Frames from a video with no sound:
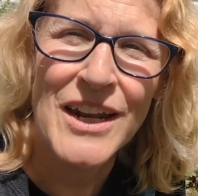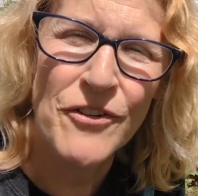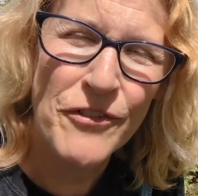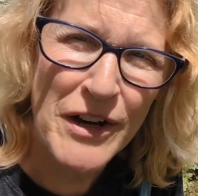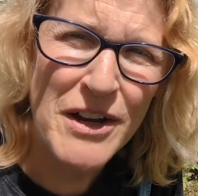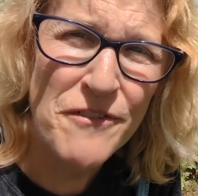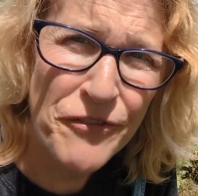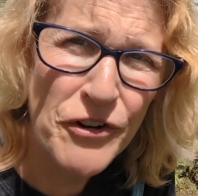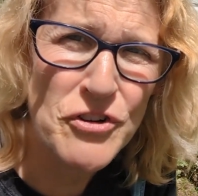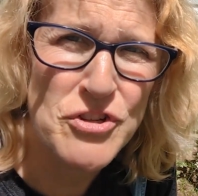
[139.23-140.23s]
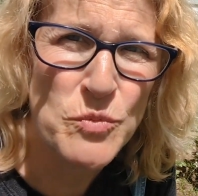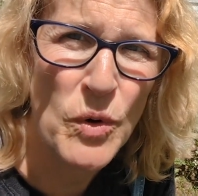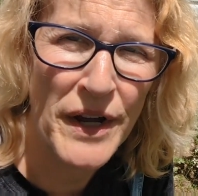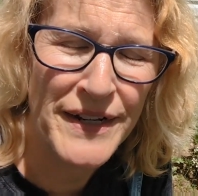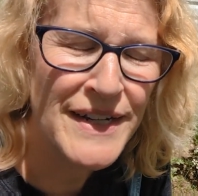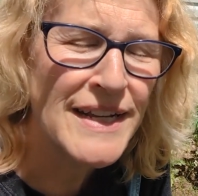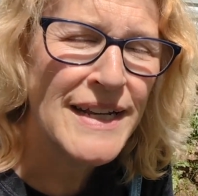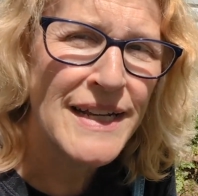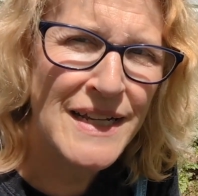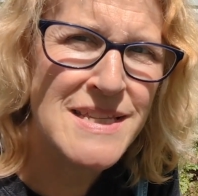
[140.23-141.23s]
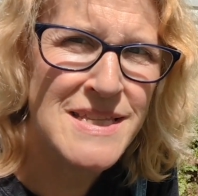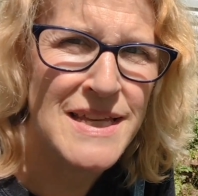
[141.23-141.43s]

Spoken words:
And our very first one is